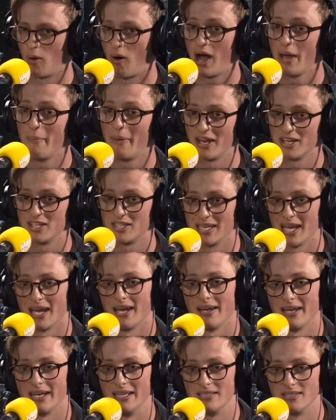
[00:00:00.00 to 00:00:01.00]
I managed to
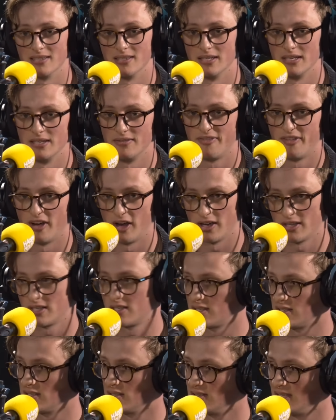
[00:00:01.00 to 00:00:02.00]
get into the
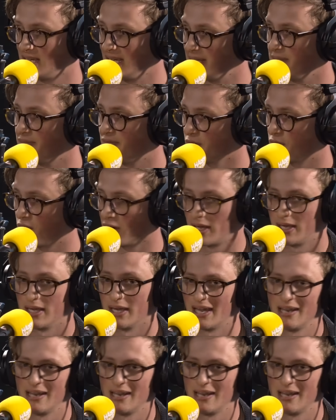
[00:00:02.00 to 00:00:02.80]
first team for cricket.